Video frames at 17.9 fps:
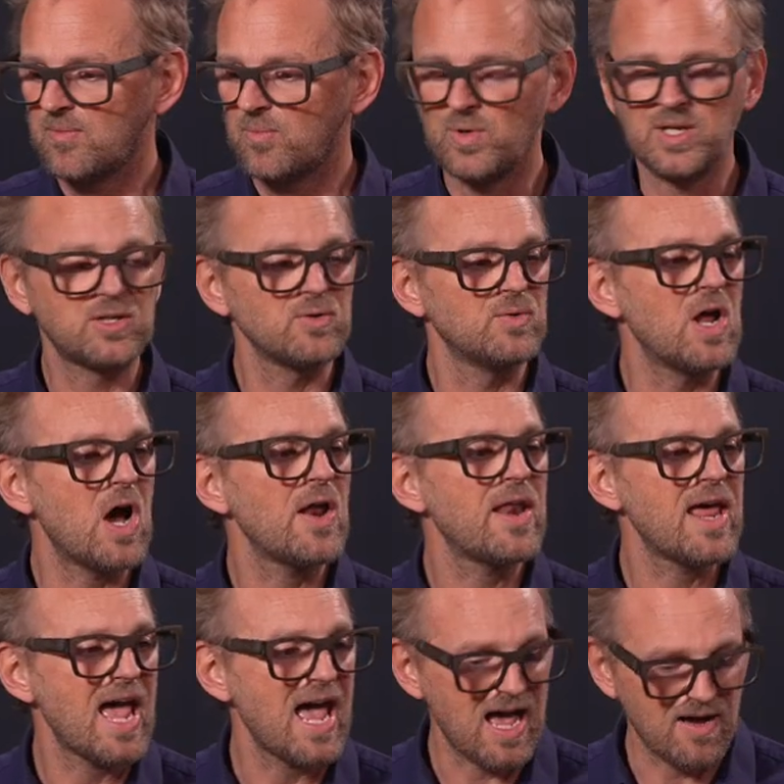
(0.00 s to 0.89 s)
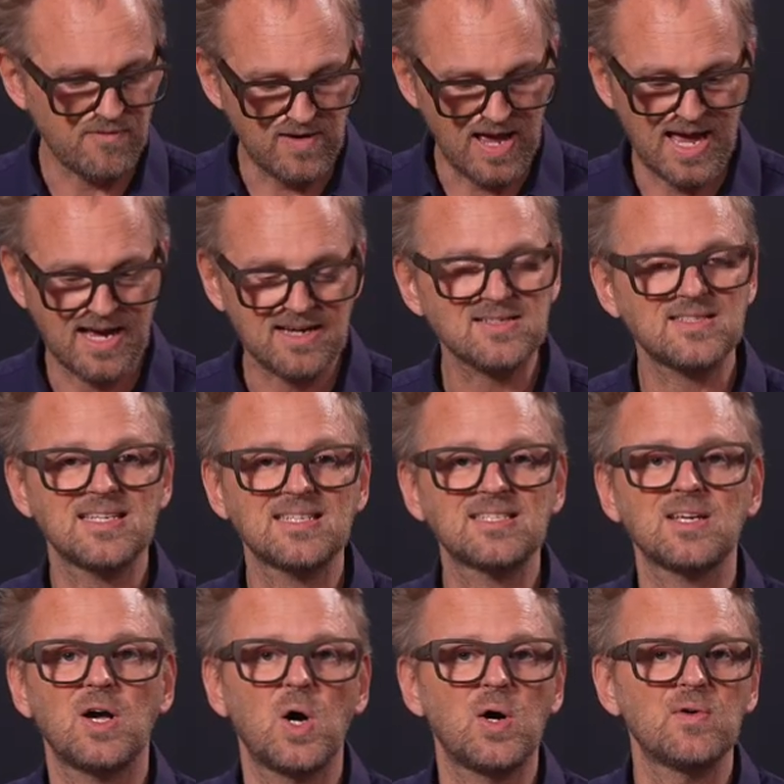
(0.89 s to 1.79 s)
we do not have
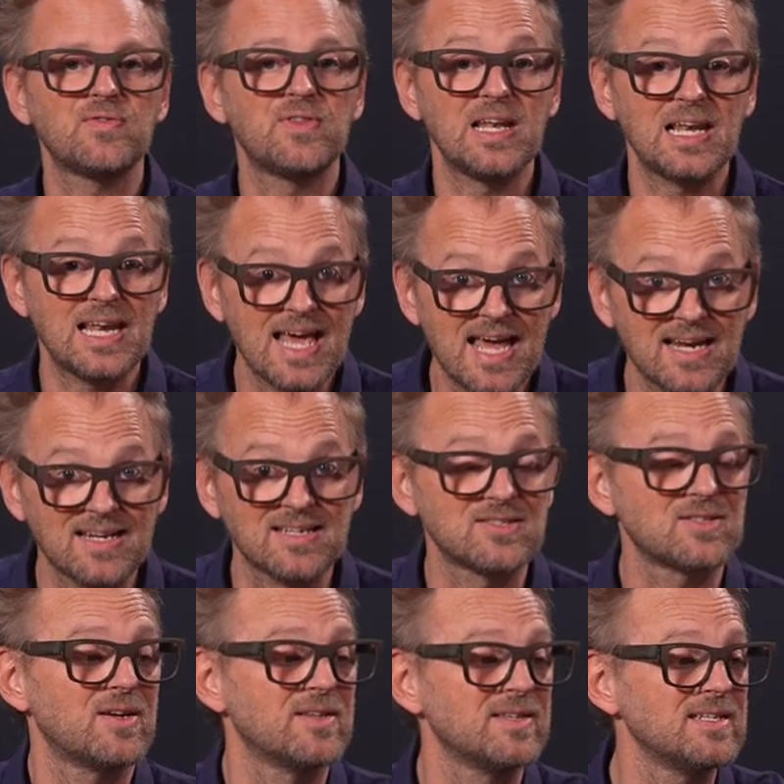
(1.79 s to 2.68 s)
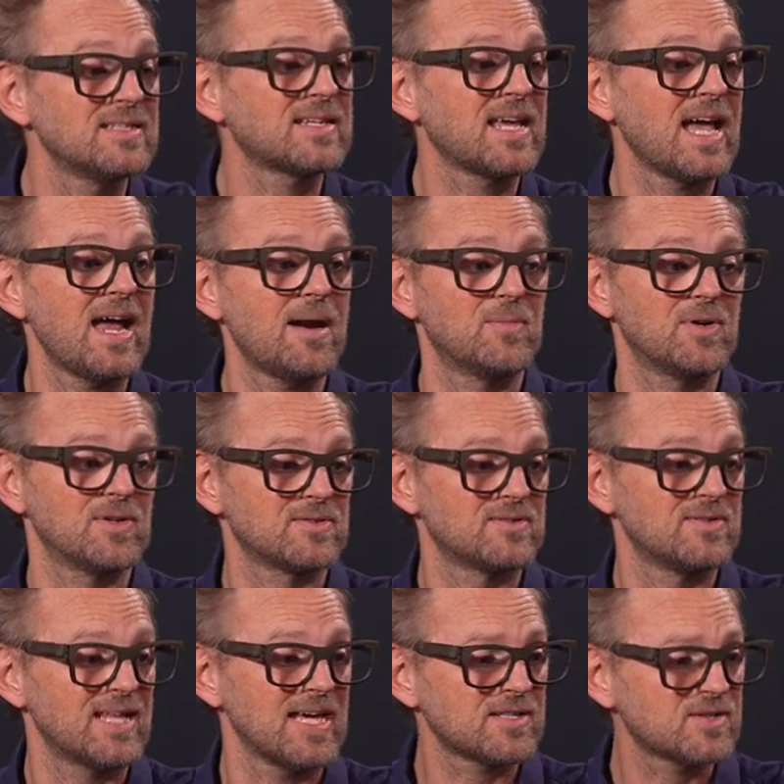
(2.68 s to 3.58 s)
access of the lens on these
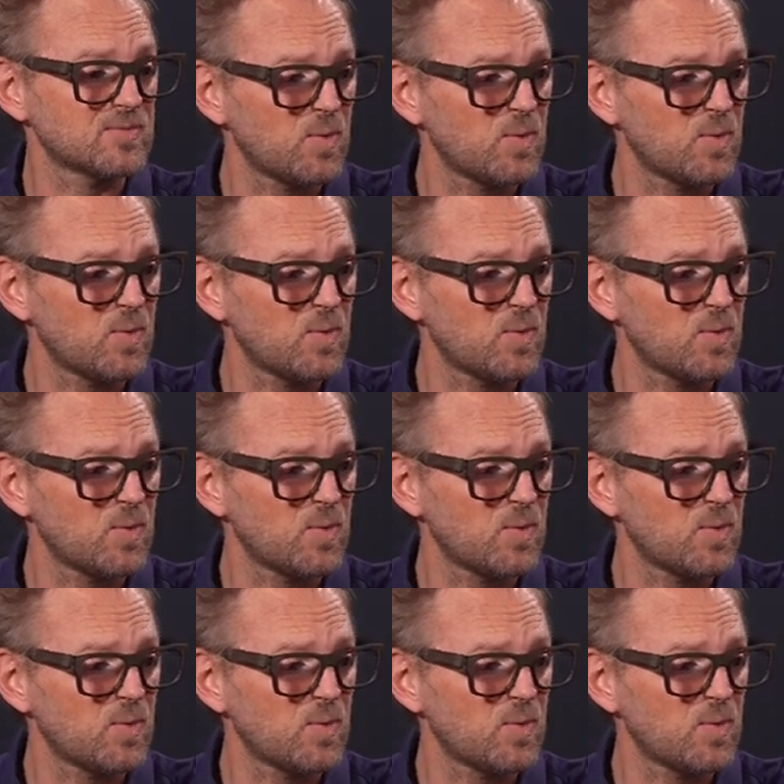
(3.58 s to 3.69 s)
cameras. That's